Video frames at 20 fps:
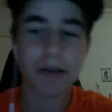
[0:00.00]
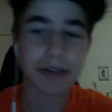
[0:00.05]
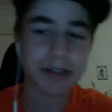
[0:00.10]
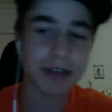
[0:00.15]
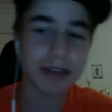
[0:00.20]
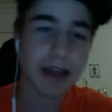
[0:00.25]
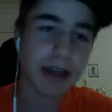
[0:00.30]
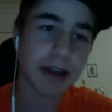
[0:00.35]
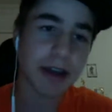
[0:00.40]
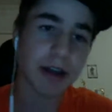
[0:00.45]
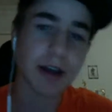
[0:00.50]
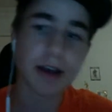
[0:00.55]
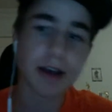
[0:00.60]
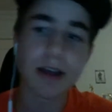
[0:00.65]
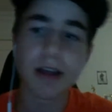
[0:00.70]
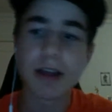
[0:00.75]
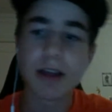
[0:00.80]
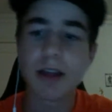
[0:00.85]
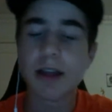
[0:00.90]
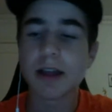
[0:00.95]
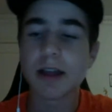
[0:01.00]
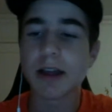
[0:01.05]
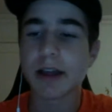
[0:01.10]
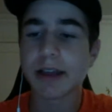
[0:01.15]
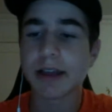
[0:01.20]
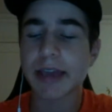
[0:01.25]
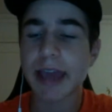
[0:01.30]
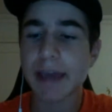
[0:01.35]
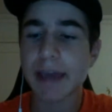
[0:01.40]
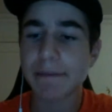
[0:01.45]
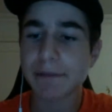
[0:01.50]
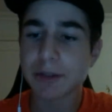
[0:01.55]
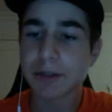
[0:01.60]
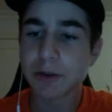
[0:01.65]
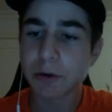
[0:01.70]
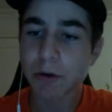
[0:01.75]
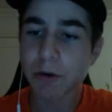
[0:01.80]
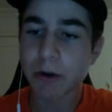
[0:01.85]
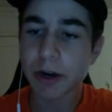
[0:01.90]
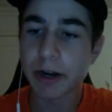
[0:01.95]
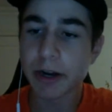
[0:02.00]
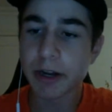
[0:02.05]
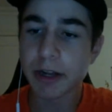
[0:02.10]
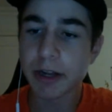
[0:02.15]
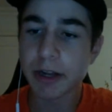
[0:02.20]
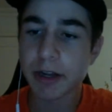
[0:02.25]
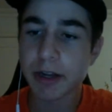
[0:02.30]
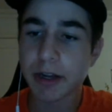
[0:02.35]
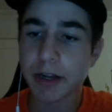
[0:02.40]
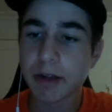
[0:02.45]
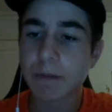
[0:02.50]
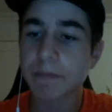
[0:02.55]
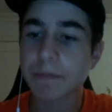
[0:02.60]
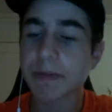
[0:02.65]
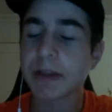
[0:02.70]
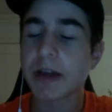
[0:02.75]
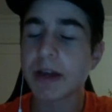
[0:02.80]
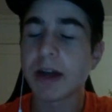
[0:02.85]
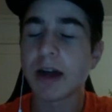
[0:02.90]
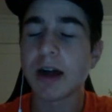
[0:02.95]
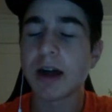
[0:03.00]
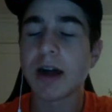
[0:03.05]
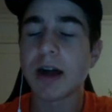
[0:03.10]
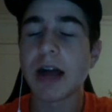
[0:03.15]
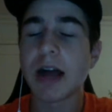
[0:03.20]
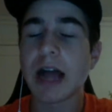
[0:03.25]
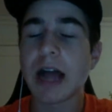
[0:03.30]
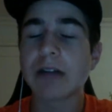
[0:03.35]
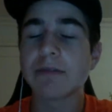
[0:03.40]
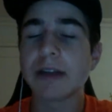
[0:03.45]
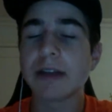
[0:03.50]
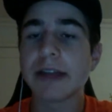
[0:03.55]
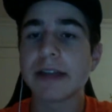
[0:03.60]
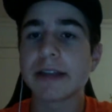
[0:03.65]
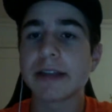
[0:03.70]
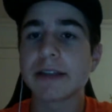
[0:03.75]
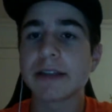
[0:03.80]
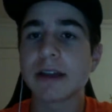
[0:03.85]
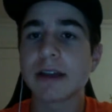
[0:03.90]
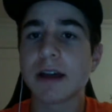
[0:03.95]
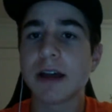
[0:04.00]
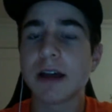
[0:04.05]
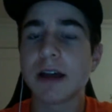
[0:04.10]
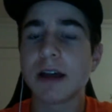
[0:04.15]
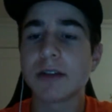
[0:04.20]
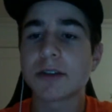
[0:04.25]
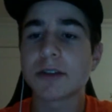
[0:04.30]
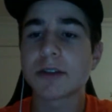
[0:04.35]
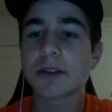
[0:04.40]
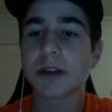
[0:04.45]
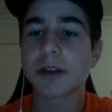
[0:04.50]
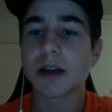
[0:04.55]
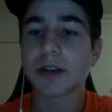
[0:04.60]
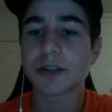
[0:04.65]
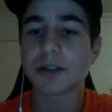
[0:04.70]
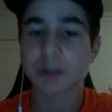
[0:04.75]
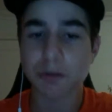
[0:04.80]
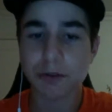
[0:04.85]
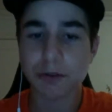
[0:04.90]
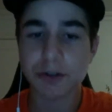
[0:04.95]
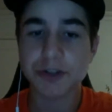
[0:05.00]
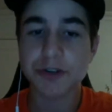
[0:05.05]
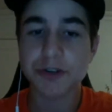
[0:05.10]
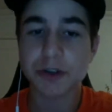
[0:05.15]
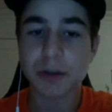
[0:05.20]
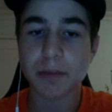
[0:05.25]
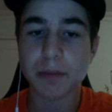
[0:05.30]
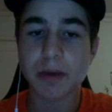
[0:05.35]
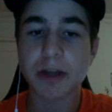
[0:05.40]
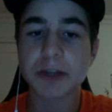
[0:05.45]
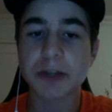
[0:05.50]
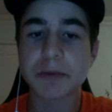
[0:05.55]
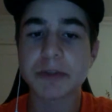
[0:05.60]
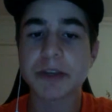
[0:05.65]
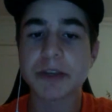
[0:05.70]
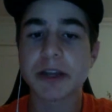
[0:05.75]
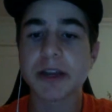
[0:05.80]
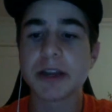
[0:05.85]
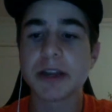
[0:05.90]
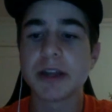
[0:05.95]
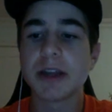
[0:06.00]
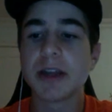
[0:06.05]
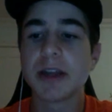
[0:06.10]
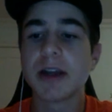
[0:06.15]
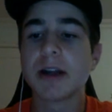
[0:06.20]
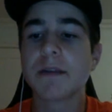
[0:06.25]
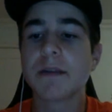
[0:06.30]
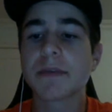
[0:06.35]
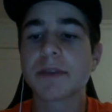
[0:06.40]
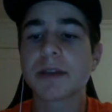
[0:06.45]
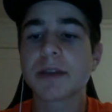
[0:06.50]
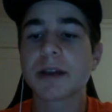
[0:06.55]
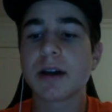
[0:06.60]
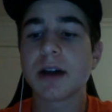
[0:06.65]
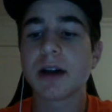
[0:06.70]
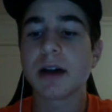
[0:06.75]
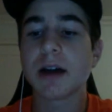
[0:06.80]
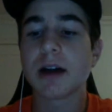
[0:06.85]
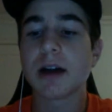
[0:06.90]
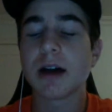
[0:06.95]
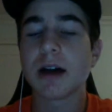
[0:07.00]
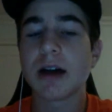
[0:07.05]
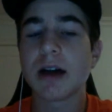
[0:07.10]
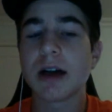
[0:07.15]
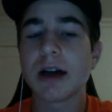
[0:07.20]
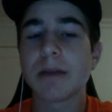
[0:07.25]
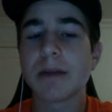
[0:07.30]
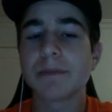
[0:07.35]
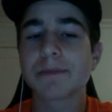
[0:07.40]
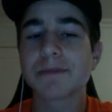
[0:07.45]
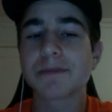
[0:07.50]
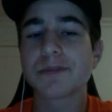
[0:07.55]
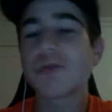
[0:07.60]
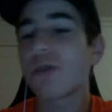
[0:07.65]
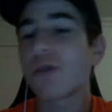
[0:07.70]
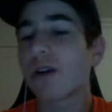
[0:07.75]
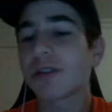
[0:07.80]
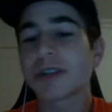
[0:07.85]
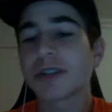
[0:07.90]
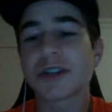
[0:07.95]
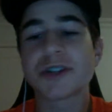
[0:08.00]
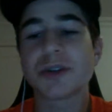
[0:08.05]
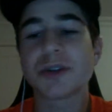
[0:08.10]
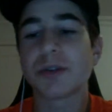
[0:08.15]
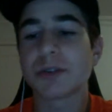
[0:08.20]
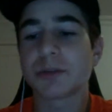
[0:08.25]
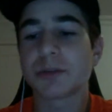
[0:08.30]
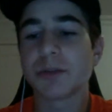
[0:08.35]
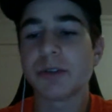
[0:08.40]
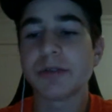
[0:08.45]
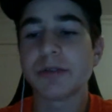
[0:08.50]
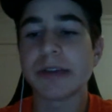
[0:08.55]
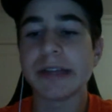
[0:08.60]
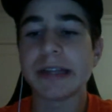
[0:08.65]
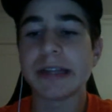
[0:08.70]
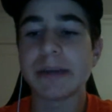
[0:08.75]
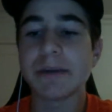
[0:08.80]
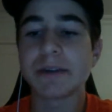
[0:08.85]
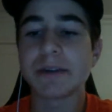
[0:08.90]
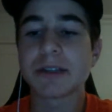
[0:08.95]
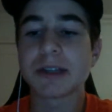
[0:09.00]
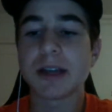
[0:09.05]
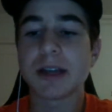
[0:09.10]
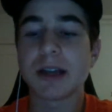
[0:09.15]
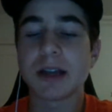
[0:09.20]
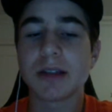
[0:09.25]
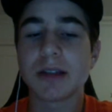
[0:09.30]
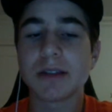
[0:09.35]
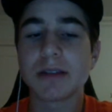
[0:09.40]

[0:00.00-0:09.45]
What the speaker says: said, Cam York. I liked Soderstrom 100%. Who else got chosen really late? That was a